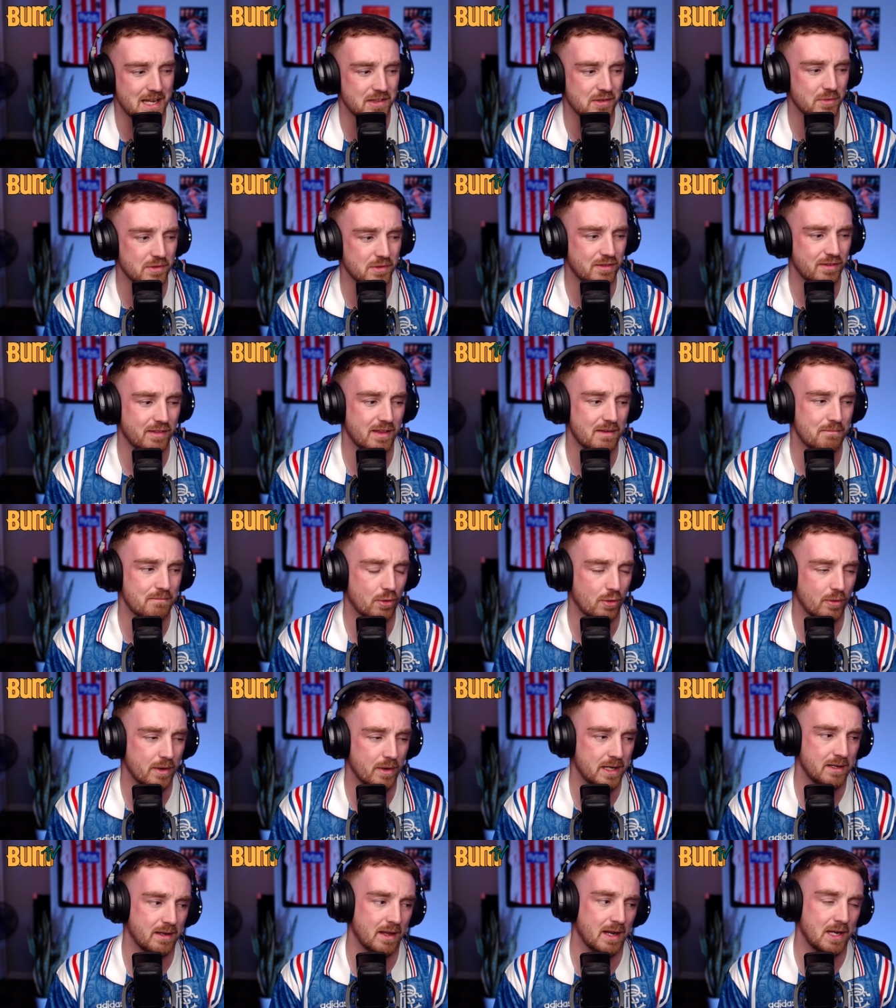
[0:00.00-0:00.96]
I wouldn't say they've brought
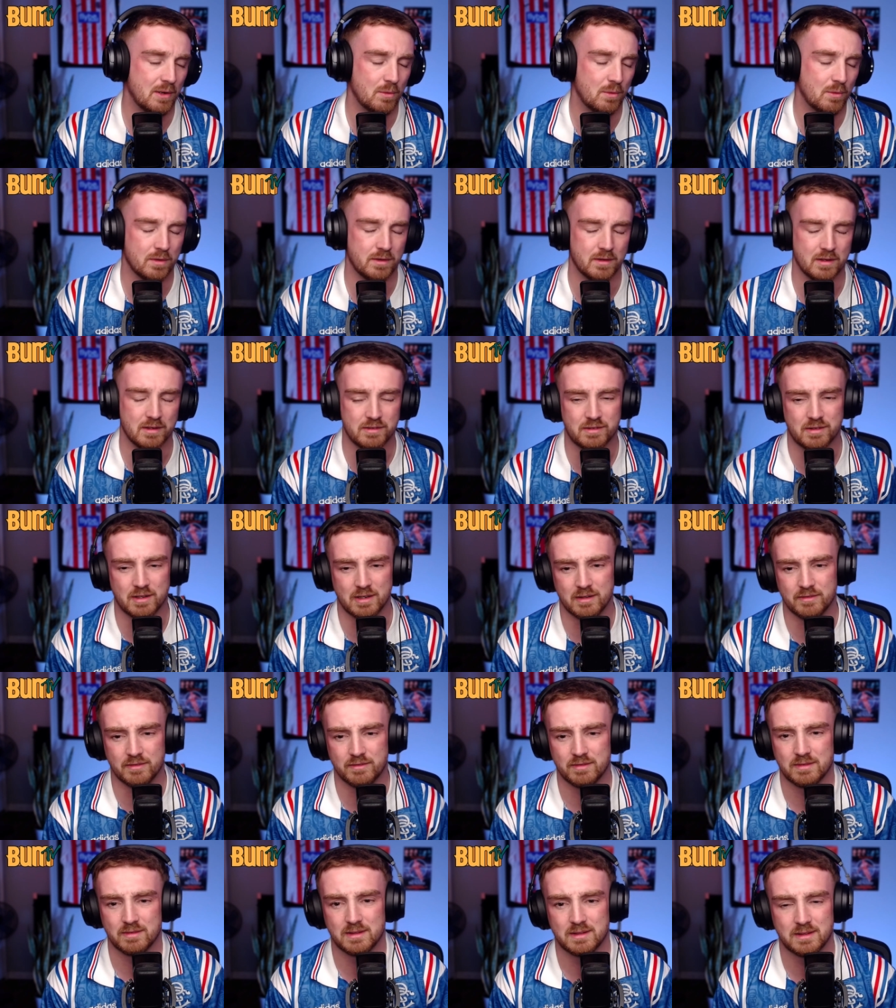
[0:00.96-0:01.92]
in anyone that's kind
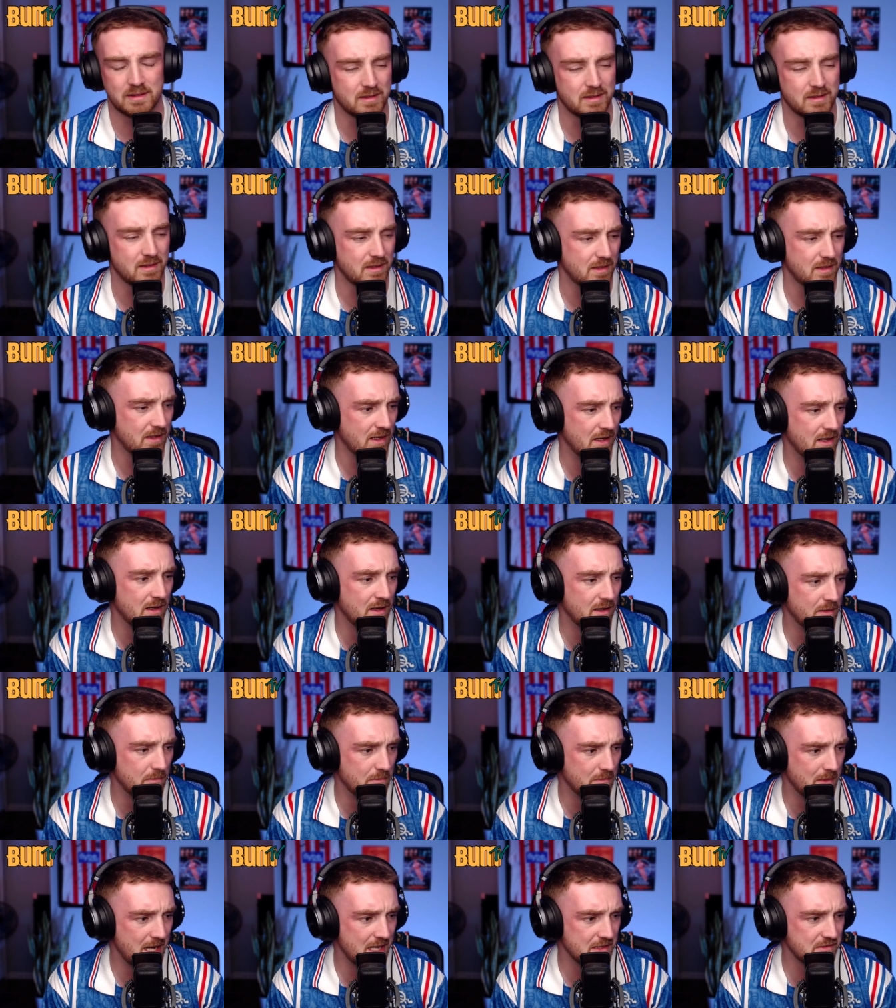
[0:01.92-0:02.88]
of
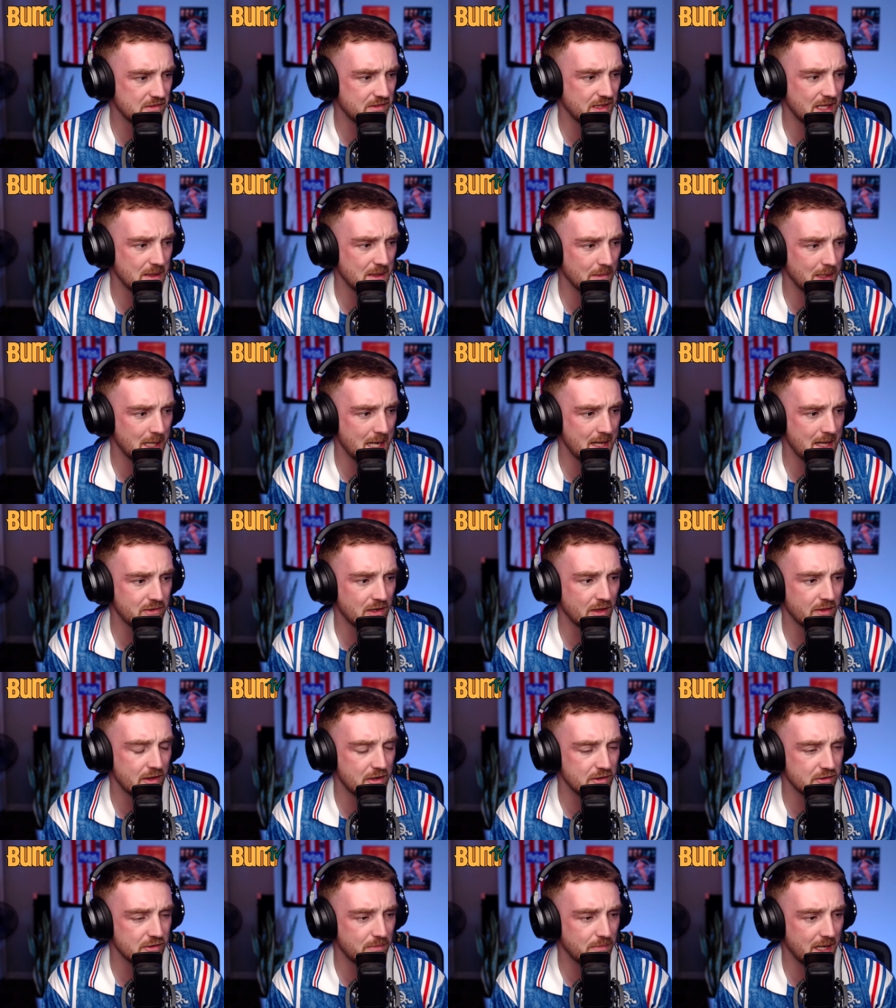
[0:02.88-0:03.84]
um, the same level of
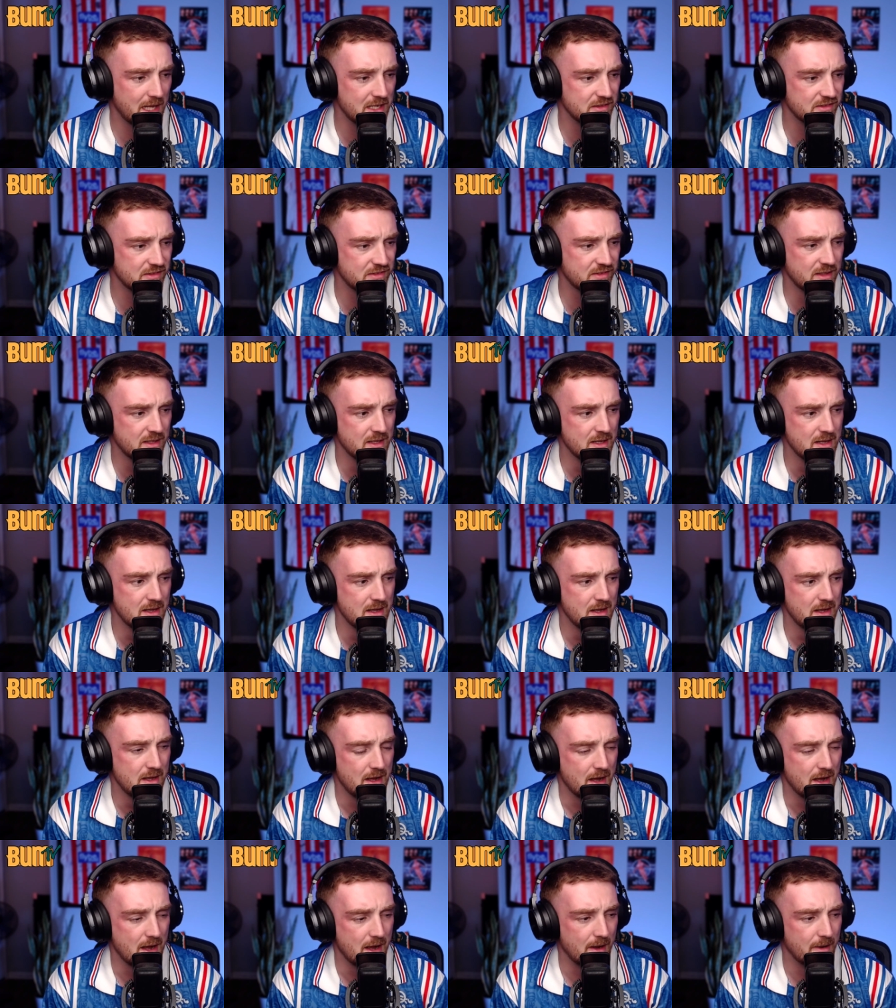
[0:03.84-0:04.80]
those players,
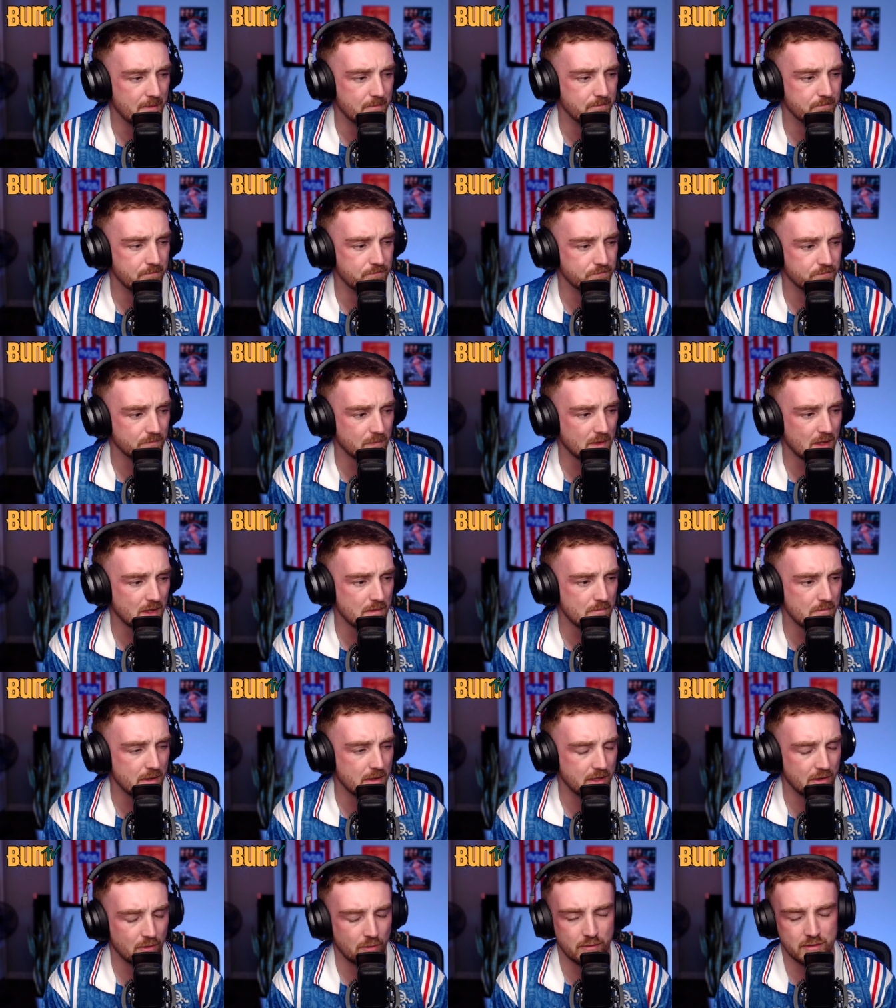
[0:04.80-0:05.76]
um, but
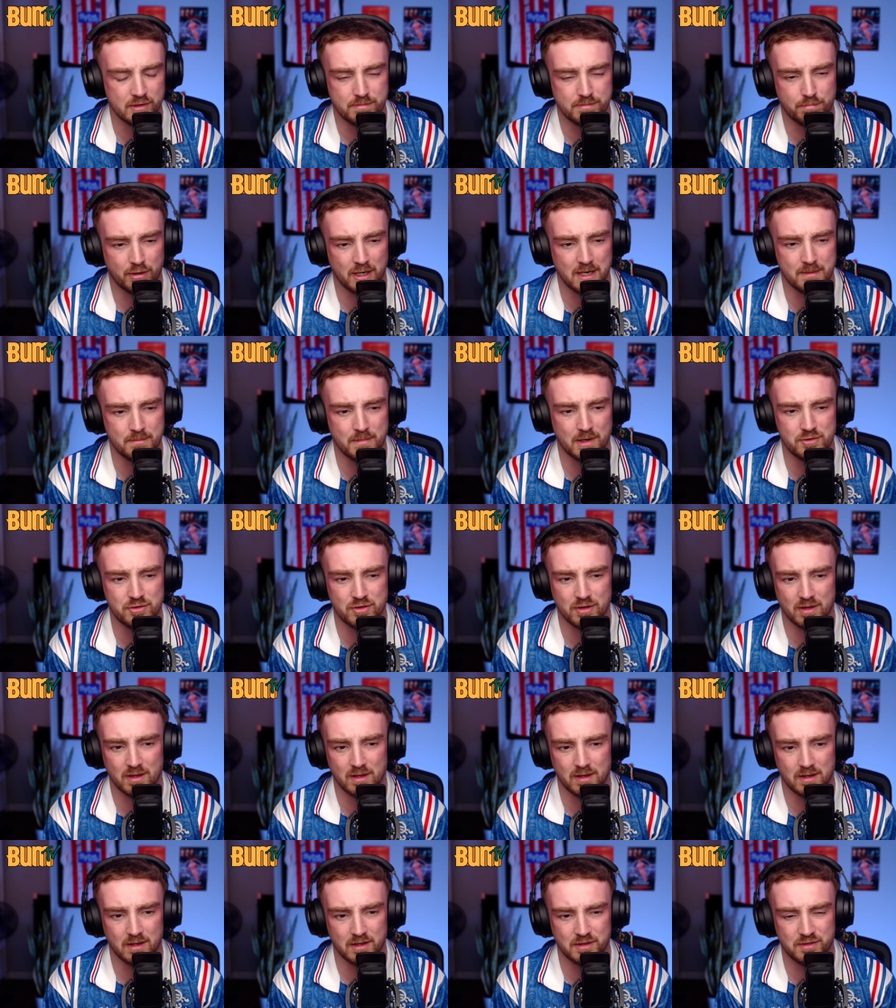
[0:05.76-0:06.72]
they're always pretty much
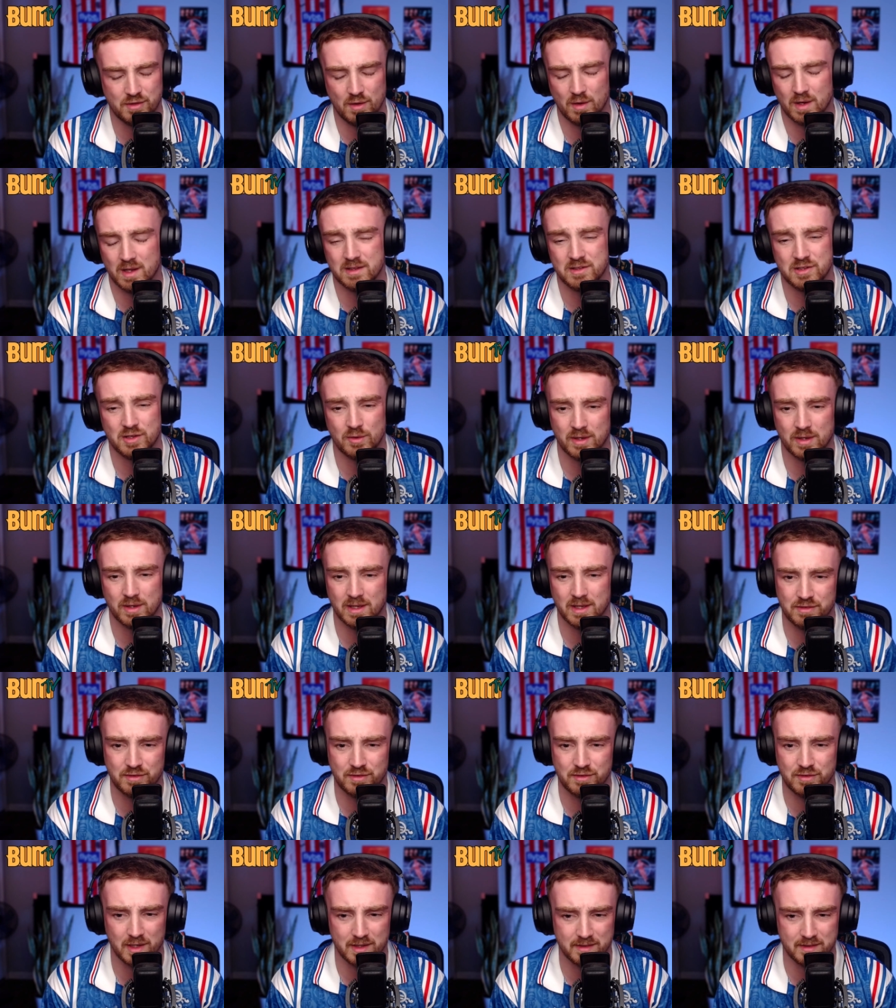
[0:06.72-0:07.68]
a, a solid unit,
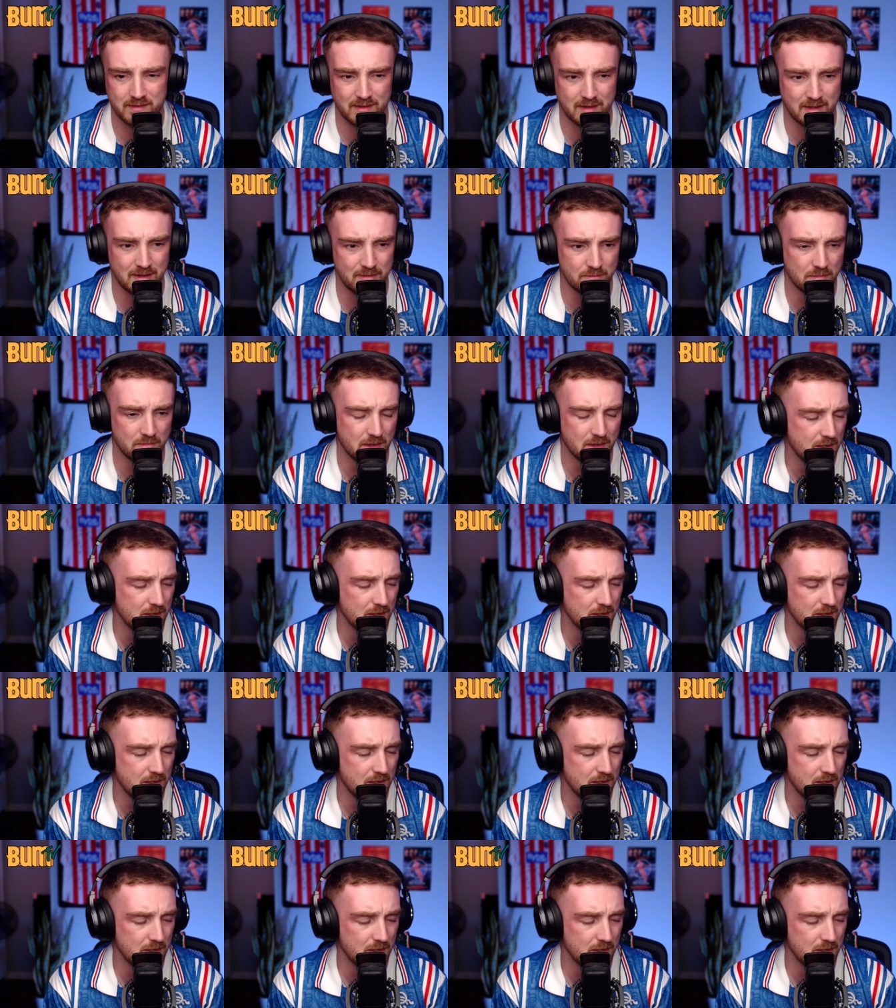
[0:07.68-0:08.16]
solid team.